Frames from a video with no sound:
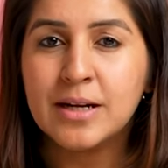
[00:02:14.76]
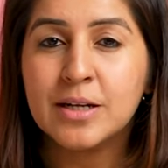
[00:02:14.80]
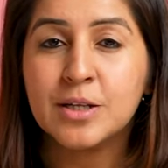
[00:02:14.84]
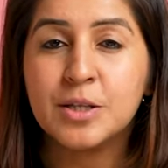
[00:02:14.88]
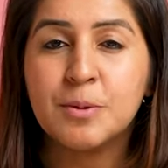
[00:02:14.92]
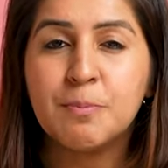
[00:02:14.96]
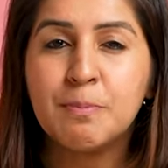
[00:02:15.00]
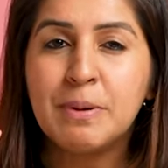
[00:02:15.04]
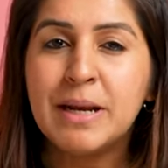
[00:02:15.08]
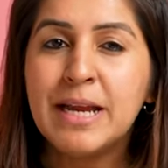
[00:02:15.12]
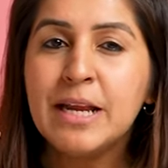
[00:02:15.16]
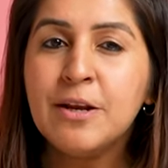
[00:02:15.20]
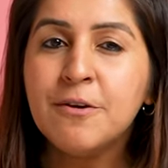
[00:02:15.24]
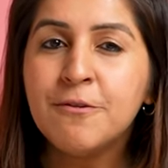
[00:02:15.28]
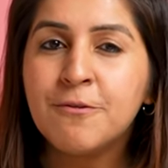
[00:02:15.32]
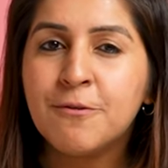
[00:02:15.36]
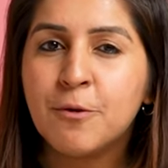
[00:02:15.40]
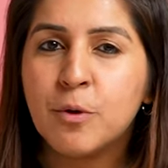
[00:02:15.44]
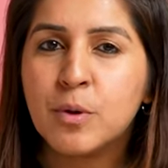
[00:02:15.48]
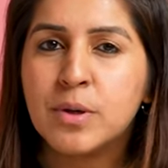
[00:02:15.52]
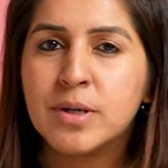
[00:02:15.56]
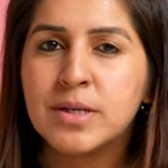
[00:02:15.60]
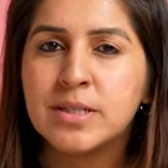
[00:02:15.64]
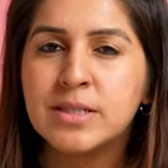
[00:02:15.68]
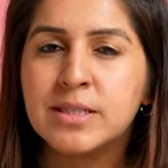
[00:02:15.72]
Now, the plane of
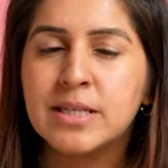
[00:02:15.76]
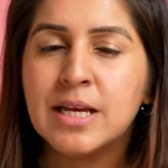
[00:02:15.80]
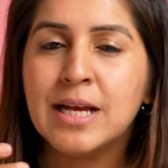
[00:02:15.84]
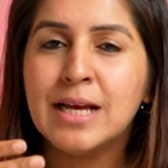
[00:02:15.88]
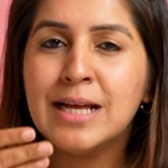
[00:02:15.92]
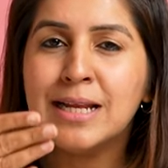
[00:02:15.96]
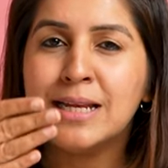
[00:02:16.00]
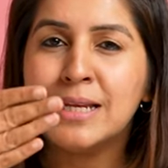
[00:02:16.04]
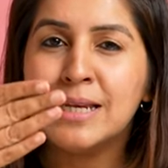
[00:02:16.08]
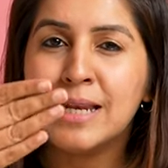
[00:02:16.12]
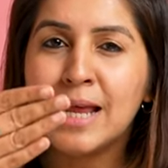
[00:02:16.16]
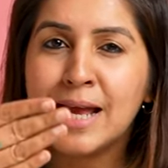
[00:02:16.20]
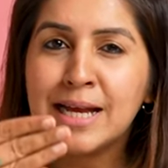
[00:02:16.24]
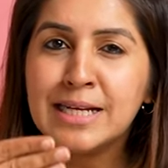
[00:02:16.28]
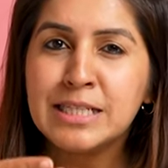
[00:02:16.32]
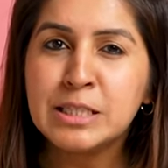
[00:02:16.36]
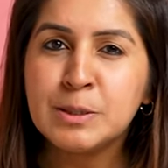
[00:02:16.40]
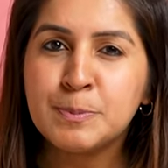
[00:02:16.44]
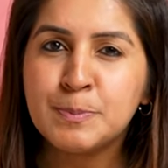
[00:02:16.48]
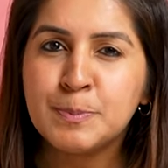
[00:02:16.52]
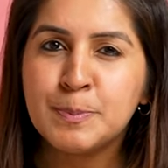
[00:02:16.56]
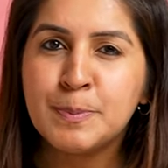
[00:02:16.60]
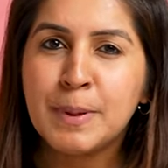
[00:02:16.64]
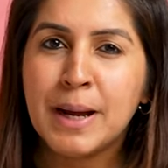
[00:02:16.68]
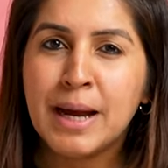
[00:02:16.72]
focus
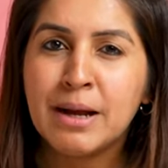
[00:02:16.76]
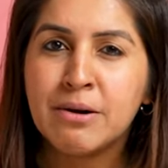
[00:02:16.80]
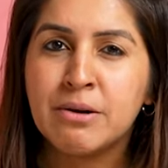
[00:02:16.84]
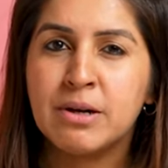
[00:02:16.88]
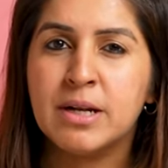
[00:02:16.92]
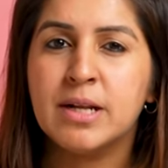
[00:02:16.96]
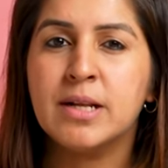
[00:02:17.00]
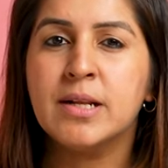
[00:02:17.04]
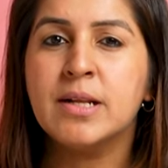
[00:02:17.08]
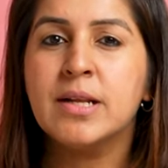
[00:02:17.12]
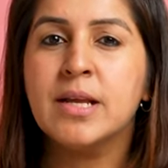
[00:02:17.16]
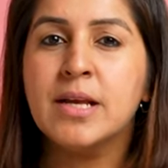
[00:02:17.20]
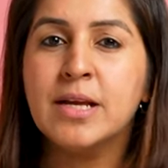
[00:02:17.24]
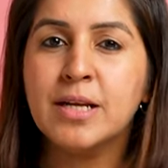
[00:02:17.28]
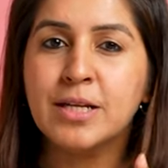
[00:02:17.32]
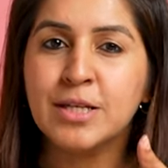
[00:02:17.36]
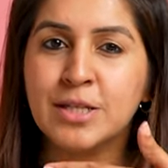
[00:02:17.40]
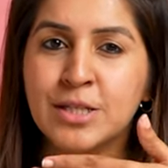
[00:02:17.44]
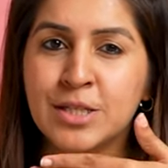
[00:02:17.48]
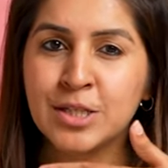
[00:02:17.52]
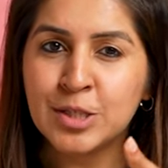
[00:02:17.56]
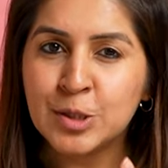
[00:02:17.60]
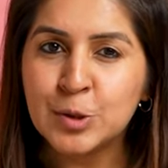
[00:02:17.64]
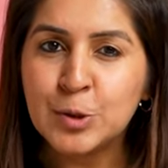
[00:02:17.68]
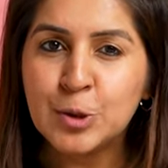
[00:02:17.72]
lies parallel
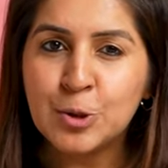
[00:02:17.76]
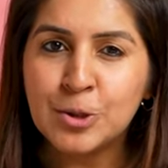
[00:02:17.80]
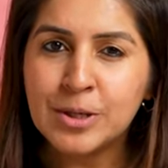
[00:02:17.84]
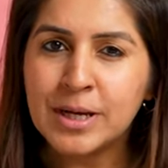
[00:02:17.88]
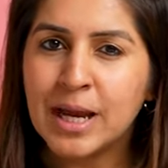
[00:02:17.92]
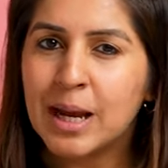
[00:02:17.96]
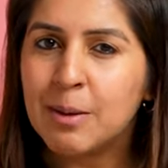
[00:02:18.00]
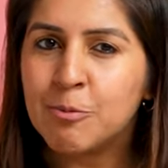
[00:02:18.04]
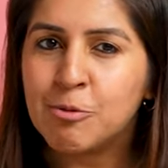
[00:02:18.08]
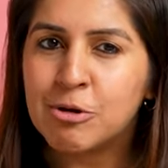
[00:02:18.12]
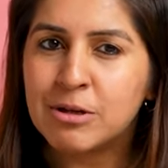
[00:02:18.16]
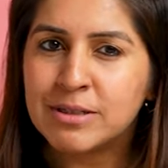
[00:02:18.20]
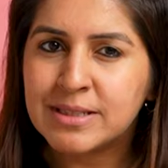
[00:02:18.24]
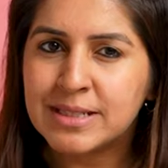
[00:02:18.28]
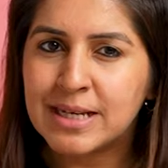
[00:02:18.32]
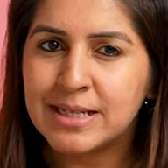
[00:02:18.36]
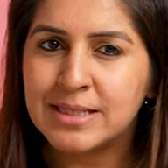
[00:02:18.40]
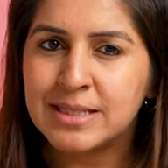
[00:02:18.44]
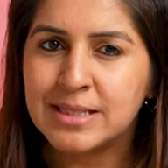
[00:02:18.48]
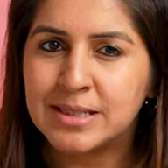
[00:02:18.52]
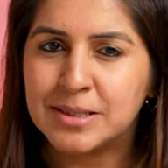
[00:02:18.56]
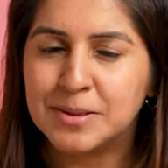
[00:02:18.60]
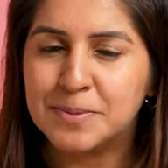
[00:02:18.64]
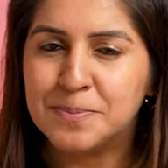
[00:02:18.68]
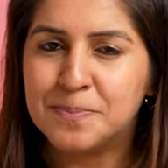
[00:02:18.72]
to your camera
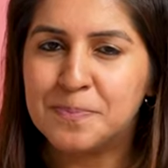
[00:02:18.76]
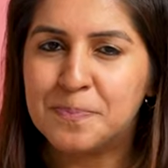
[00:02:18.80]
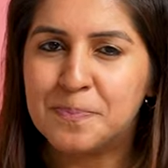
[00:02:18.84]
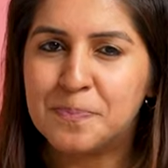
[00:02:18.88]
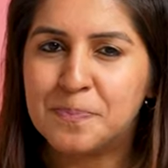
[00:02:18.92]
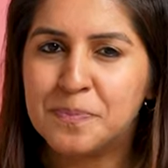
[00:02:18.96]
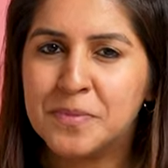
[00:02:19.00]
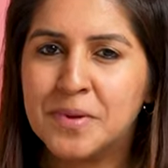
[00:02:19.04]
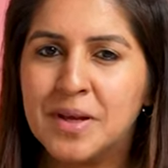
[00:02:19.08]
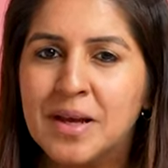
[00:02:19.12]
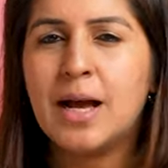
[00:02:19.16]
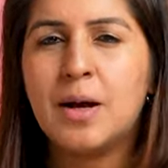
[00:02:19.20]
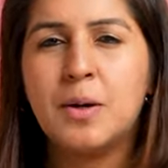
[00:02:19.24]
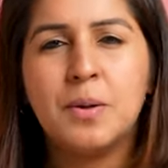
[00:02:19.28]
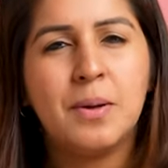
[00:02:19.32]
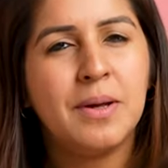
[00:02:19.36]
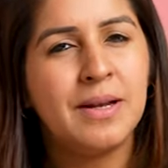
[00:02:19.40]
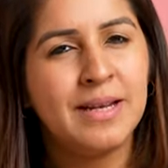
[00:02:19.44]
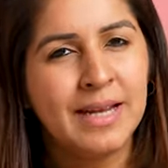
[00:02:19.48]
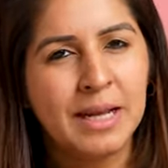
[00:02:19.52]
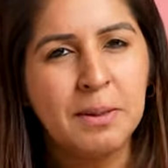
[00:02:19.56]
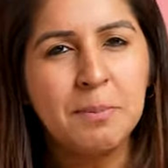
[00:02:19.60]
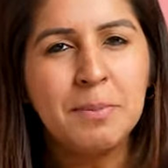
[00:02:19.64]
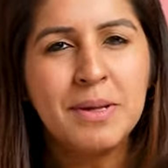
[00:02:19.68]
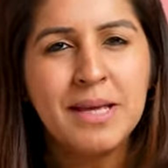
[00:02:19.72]
sensor. Now,
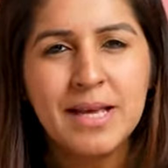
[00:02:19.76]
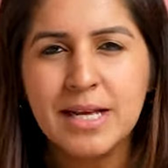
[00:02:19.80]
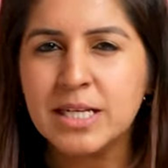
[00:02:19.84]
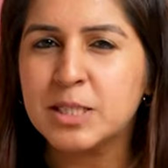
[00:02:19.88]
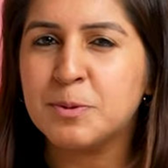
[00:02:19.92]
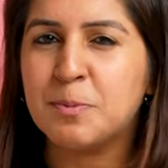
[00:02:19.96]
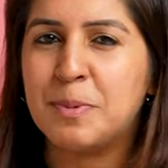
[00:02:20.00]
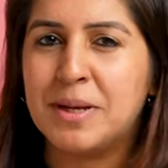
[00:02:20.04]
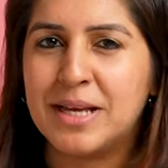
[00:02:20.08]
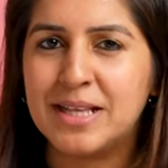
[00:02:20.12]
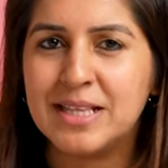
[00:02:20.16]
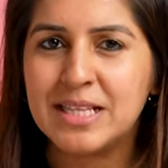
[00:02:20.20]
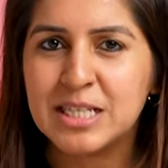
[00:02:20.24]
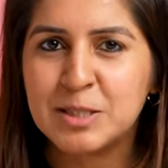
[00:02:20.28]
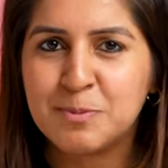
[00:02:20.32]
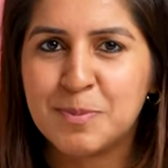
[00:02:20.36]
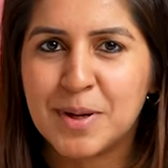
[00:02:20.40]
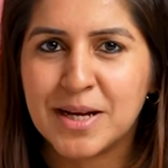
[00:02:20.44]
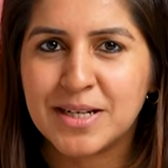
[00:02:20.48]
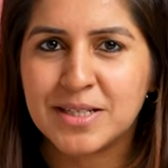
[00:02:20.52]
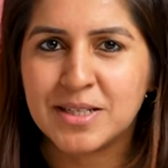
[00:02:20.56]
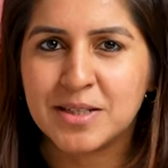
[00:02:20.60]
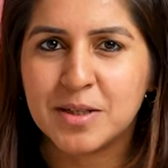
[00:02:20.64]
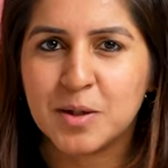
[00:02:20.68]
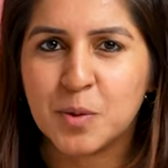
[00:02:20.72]
let me explain this
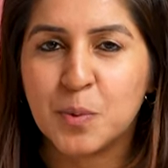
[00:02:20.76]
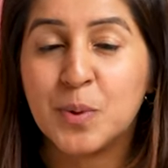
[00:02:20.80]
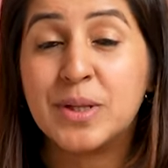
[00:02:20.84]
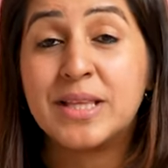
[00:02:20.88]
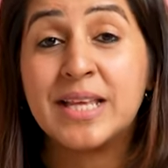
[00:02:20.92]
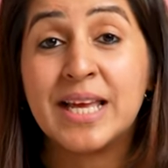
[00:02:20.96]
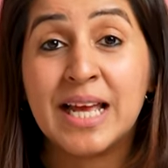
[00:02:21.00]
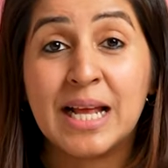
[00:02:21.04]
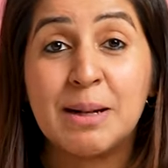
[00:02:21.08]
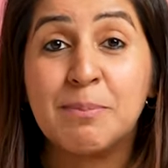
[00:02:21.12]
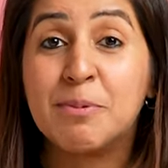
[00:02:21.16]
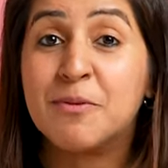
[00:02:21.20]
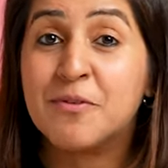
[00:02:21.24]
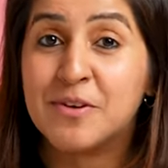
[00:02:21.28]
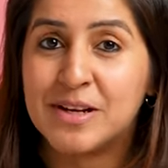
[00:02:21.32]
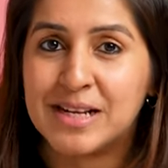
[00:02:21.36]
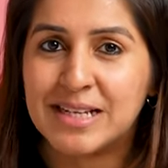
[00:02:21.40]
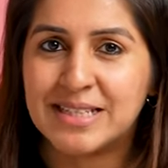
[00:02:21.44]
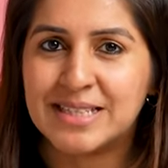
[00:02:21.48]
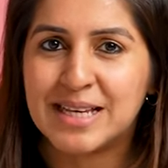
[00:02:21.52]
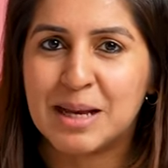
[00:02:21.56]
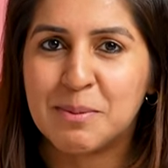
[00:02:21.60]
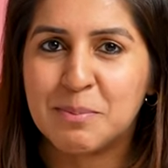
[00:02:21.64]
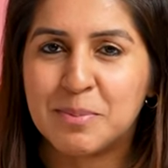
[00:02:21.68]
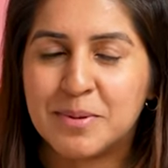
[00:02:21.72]
better with the help of an
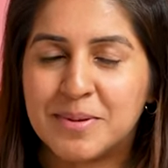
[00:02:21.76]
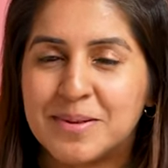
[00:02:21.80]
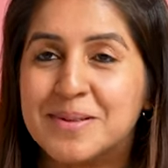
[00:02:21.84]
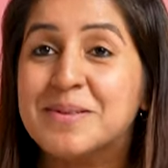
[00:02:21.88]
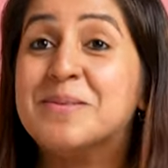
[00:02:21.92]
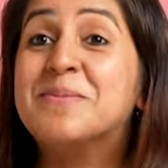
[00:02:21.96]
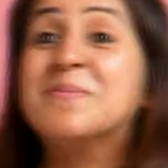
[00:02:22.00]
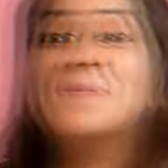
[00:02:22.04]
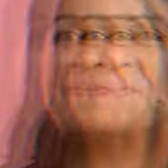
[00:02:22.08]
example.